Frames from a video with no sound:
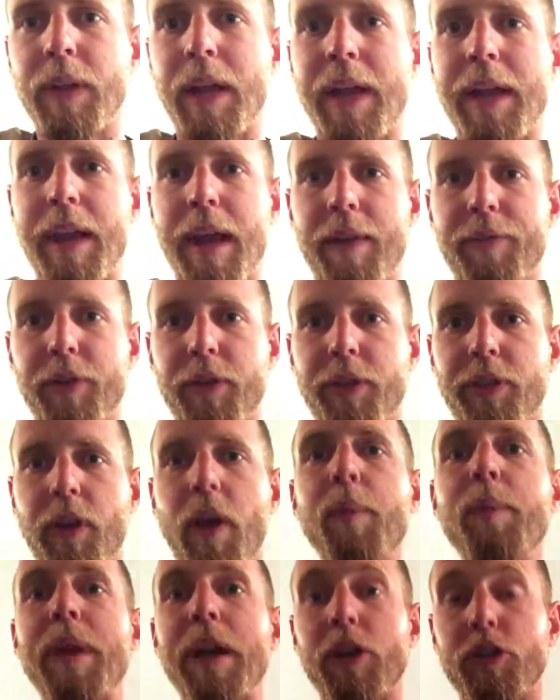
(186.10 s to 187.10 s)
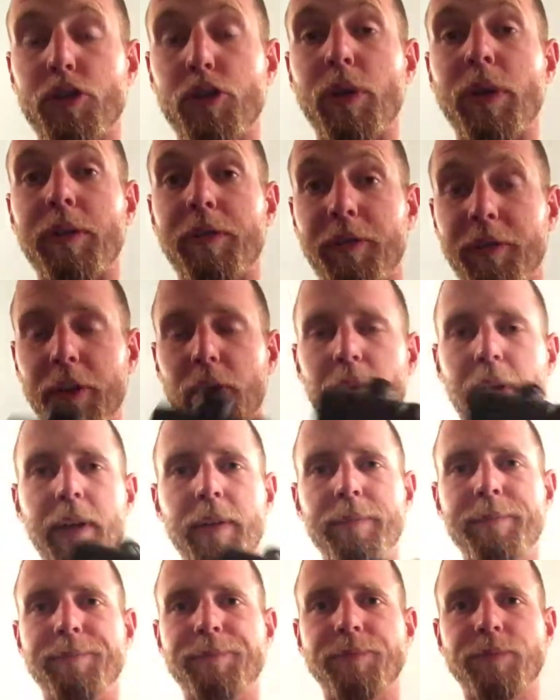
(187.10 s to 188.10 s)
and have your thumb there so you can feel
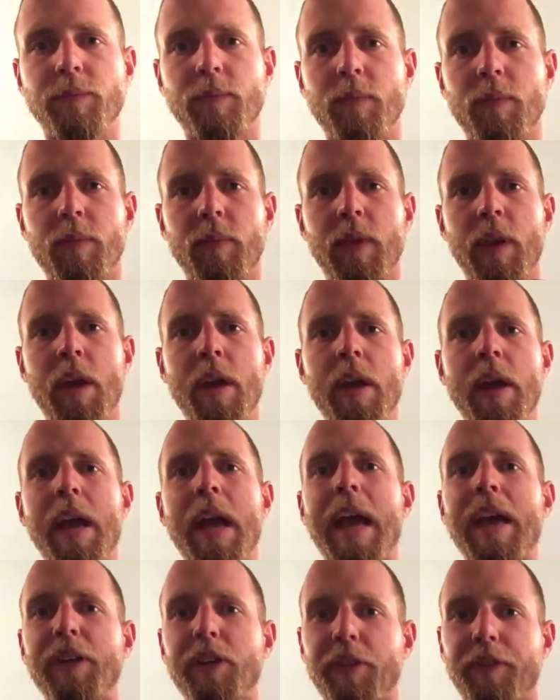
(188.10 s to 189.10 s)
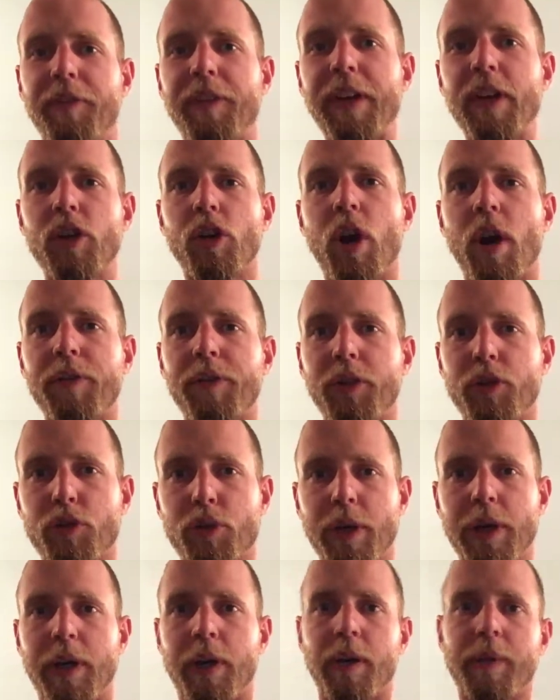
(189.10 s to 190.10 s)
it and your finger off the
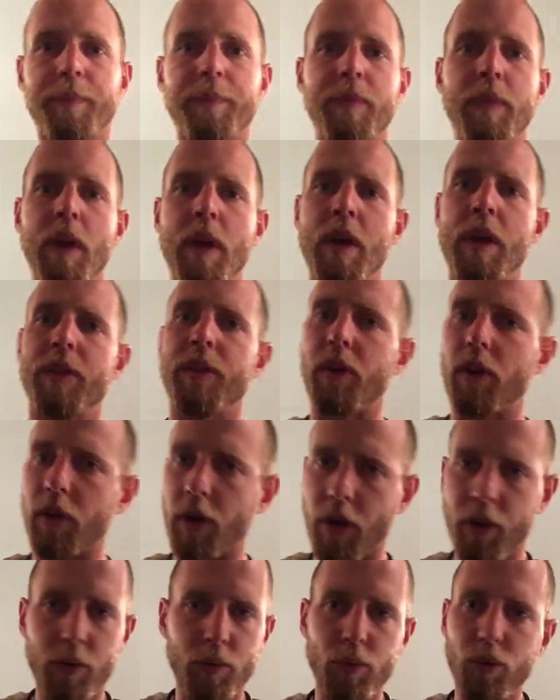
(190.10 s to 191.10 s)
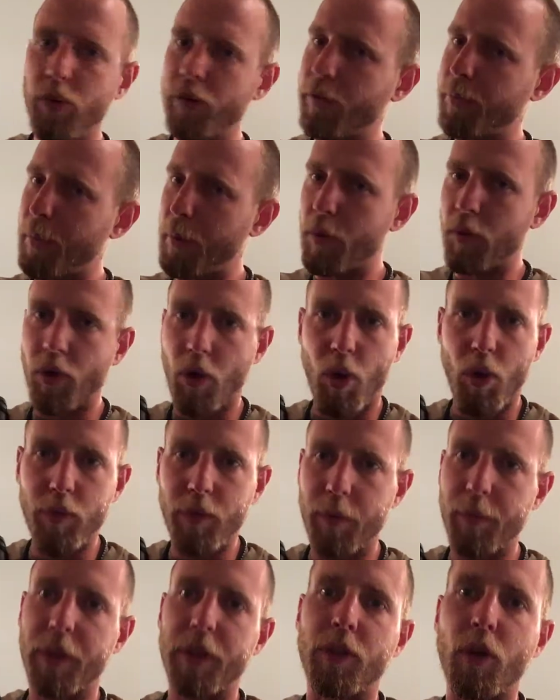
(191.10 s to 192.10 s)
trigger. There are other rules we will go
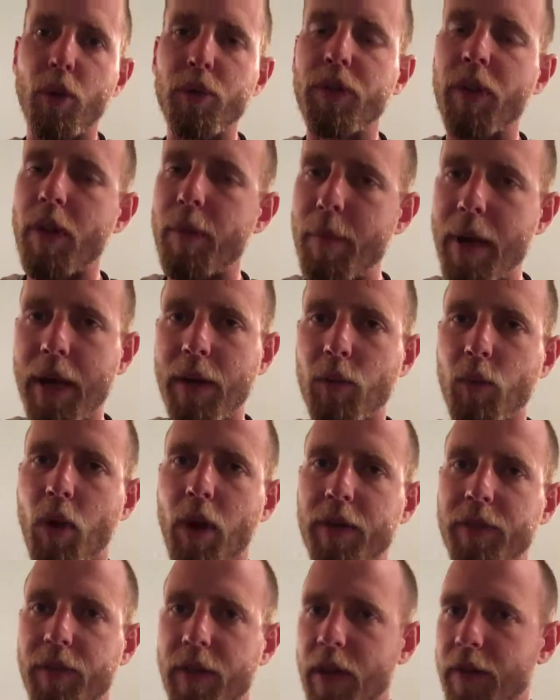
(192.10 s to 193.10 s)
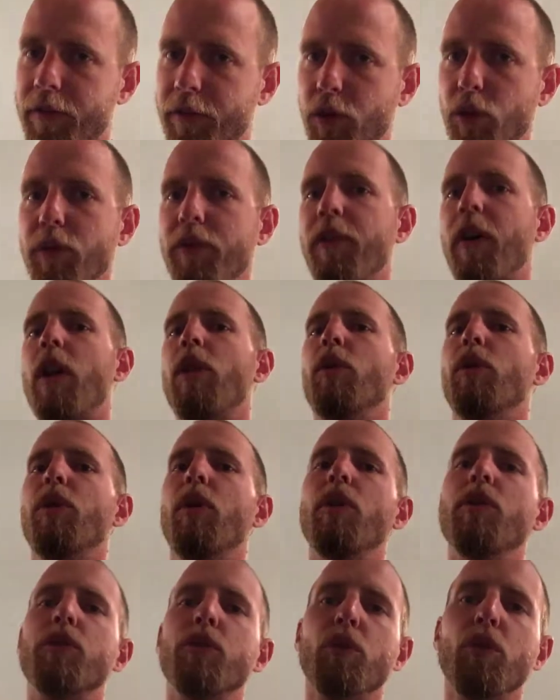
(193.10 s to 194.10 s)
over, but those are the main ones that if you follow
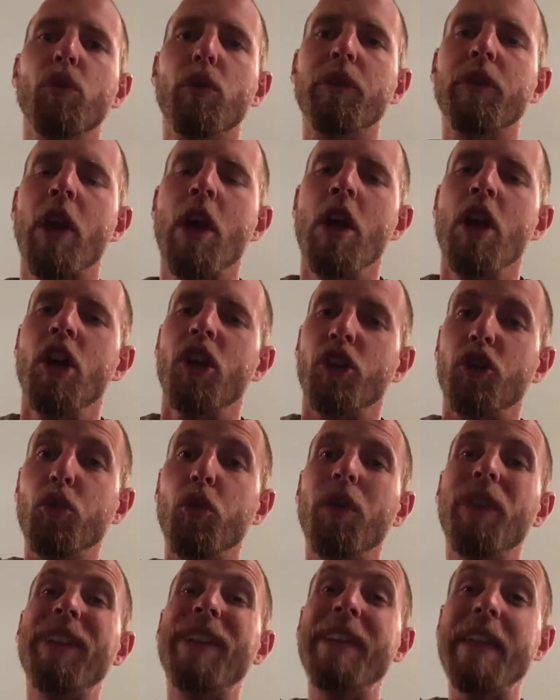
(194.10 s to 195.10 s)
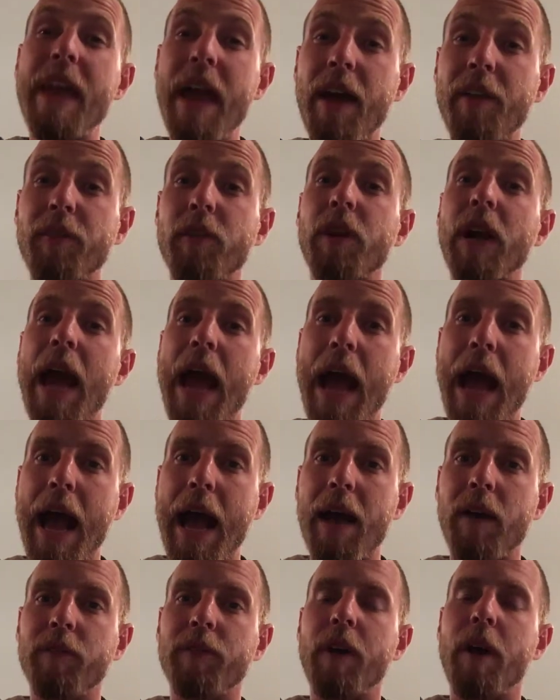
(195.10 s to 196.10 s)
those rules, you will never
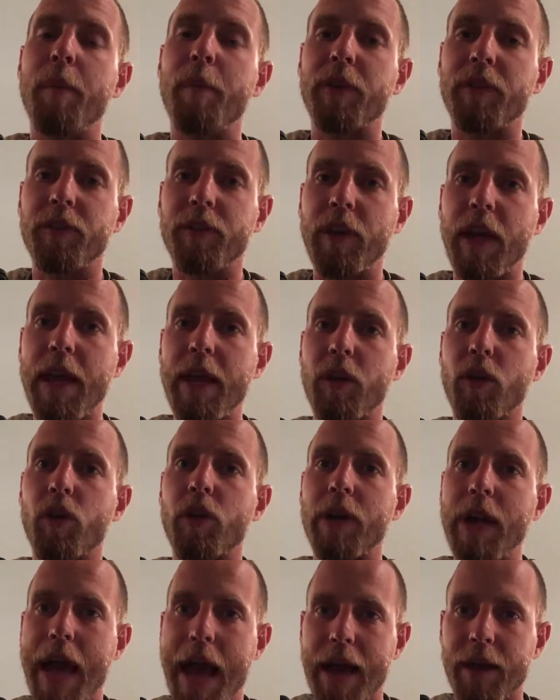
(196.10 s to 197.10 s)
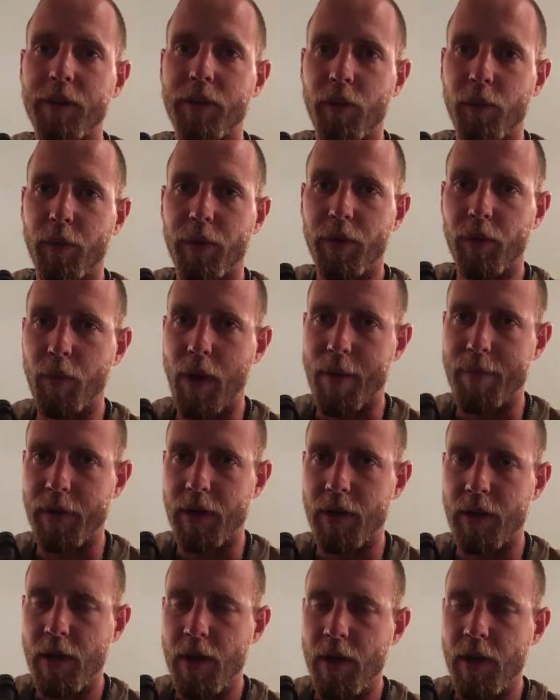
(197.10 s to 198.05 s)
have a mistake or an accident with your weapon.